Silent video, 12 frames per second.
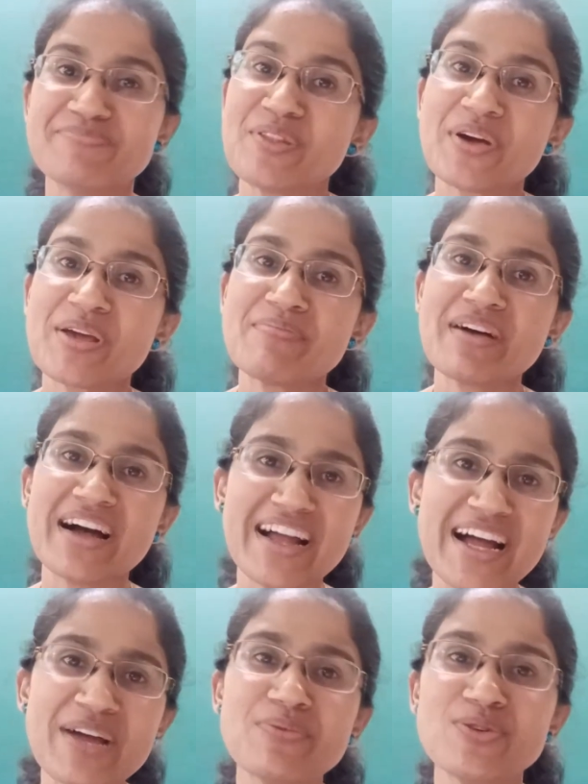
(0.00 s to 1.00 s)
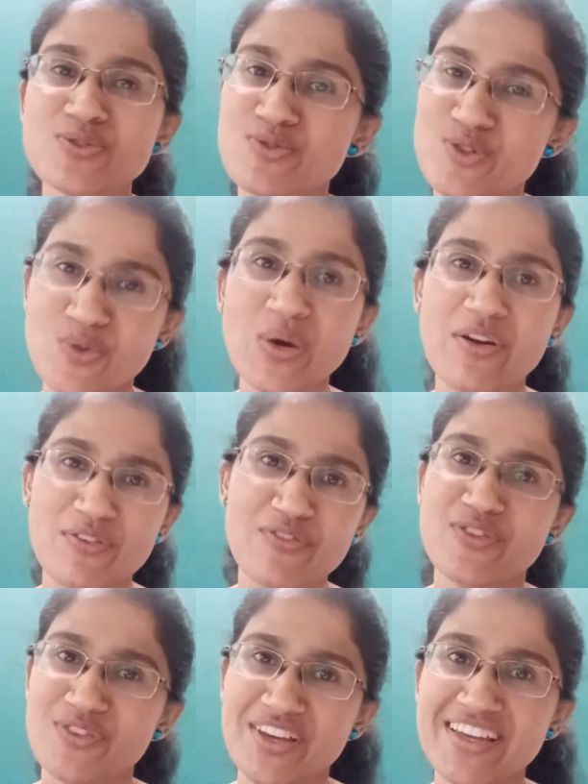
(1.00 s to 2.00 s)
Looking back, I would do 2 out of
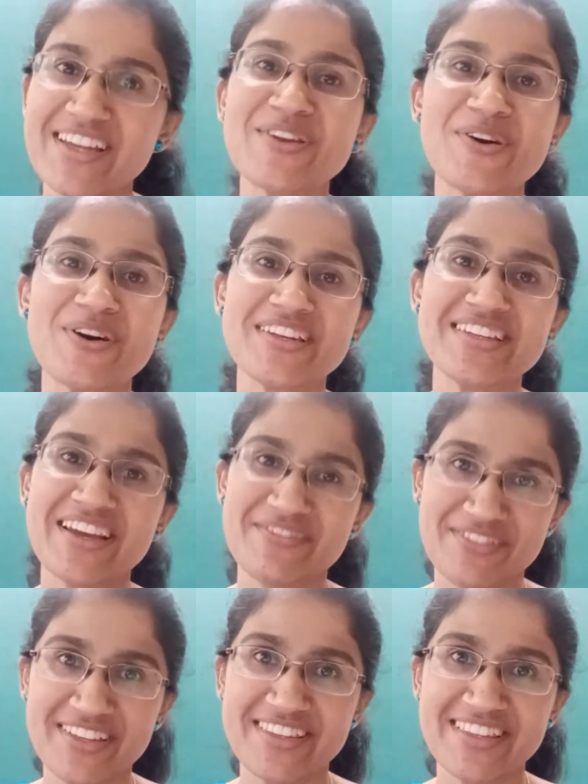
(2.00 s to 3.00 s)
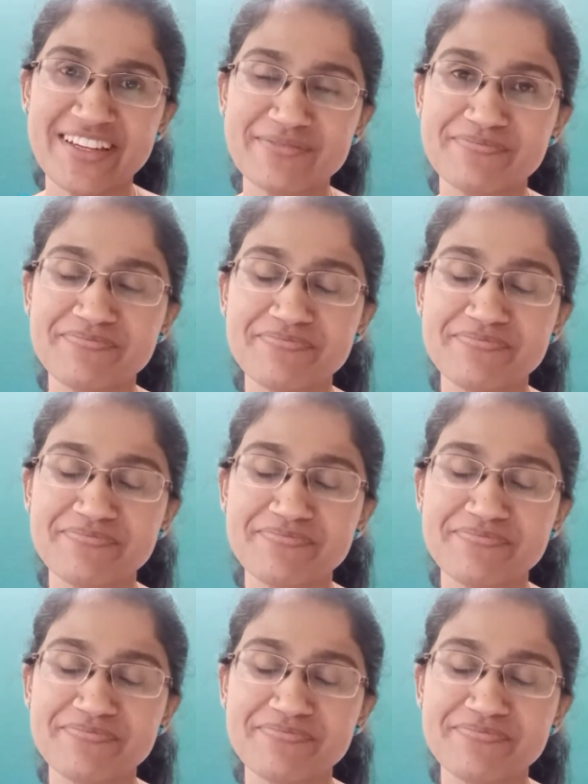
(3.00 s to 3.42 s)
3, not everything.